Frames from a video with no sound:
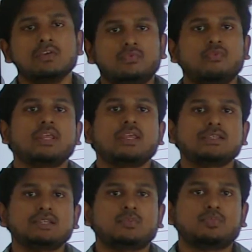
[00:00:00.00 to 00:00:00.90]
If you are
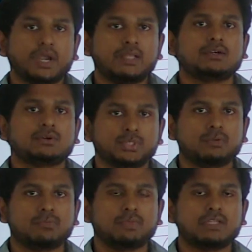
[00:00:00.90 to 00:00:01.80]
easy to predict the
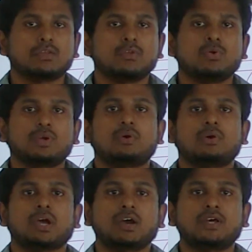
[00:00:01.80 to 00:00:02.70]
question, means
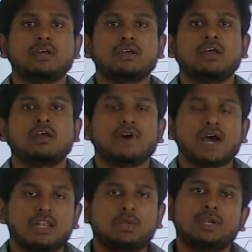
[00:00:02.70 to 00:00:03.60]
you have a
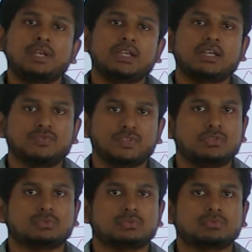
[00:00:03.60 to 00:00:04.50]
valuable data with
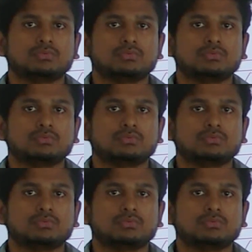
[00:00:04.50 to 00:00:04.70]
you.